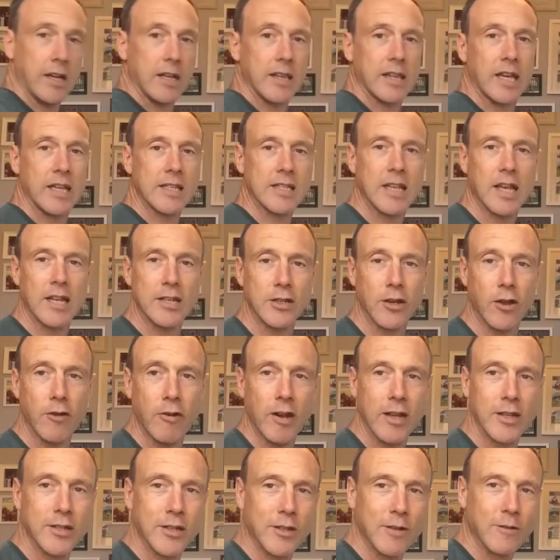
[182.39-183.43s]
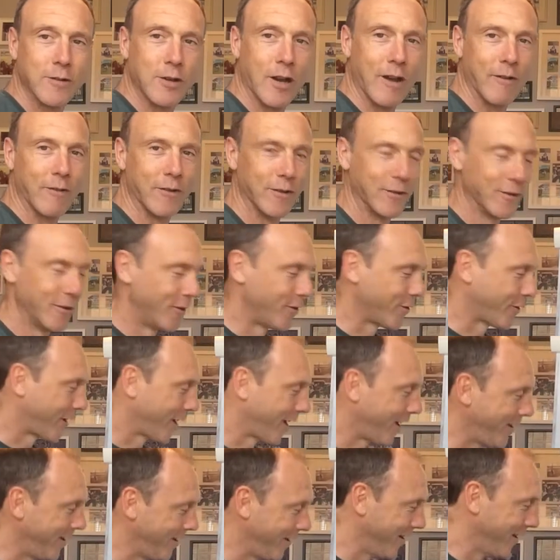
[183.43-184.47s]
That's our direction of travel.
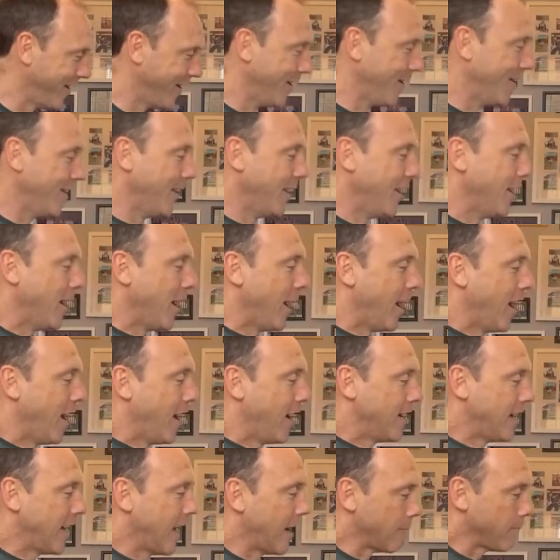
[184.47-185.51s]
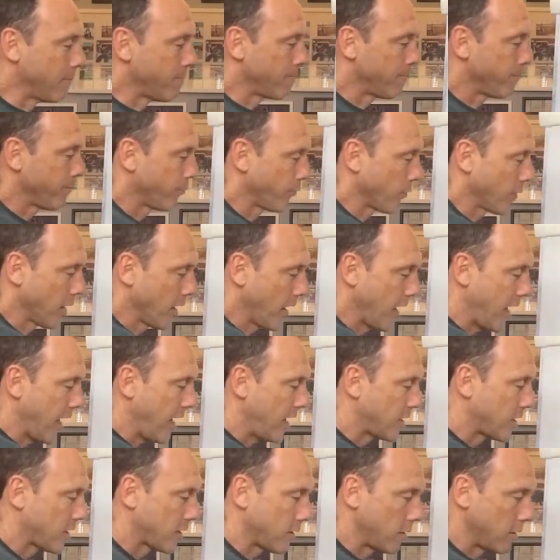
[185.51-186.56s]
Okay. Now,
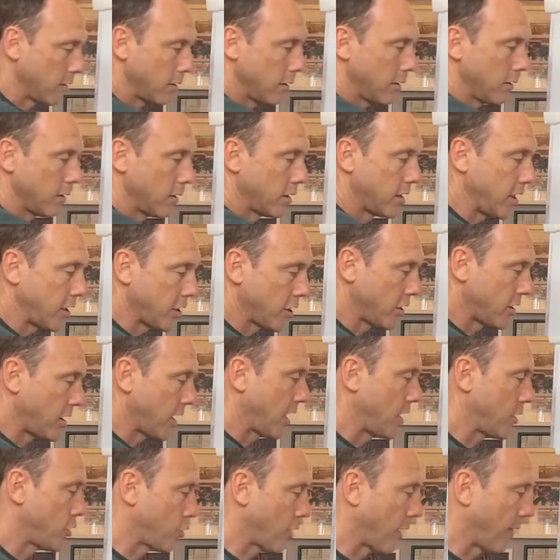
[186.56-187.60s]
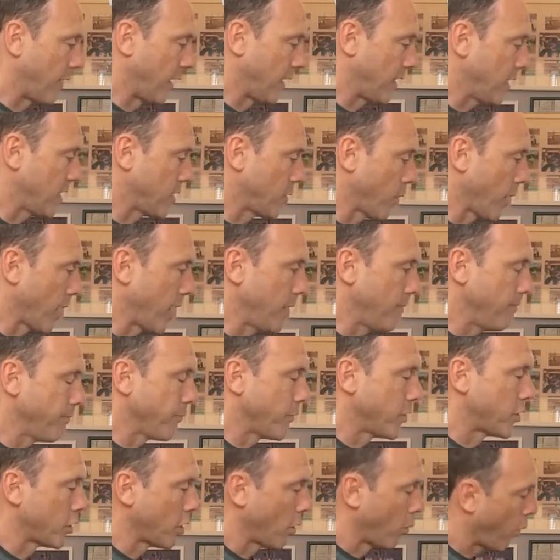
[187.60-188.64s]
it's discus that is travelling this way.
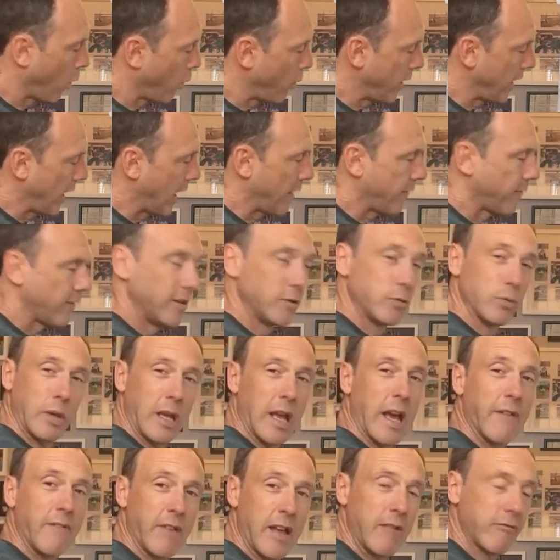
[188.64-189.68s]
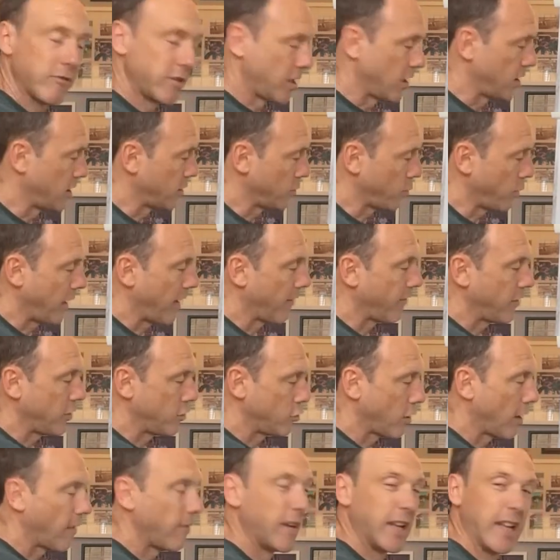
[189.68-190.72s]
So what we have is we have air resistance. We have it
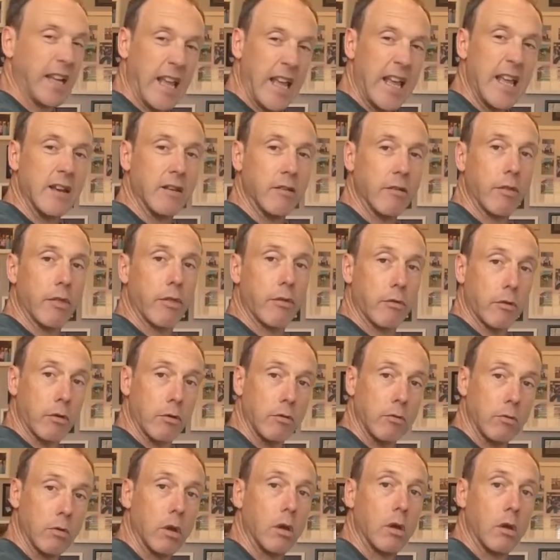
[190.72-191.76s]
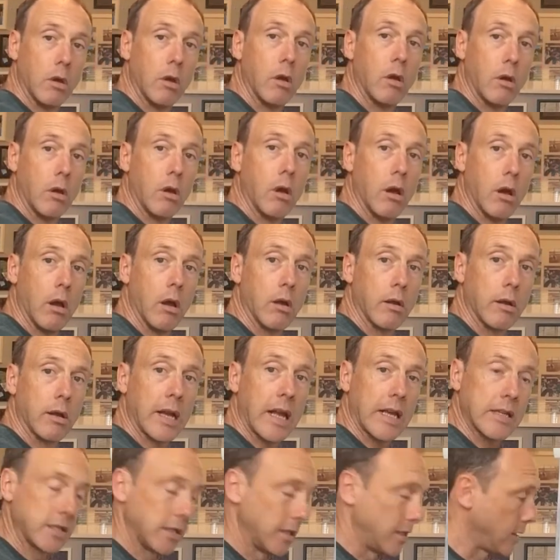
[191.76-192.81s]
travelling in through
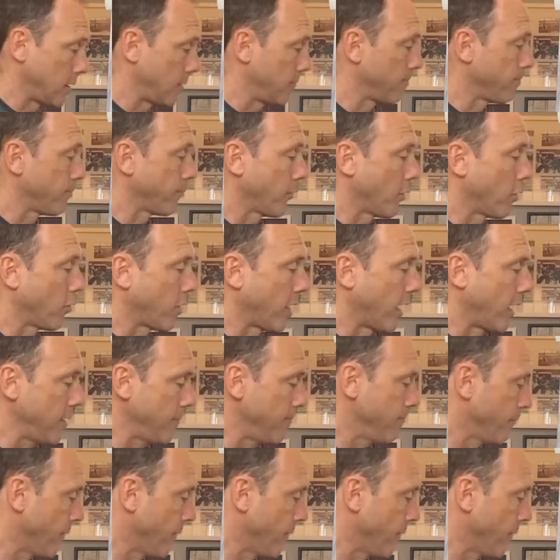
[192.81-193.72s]
gases. Okay.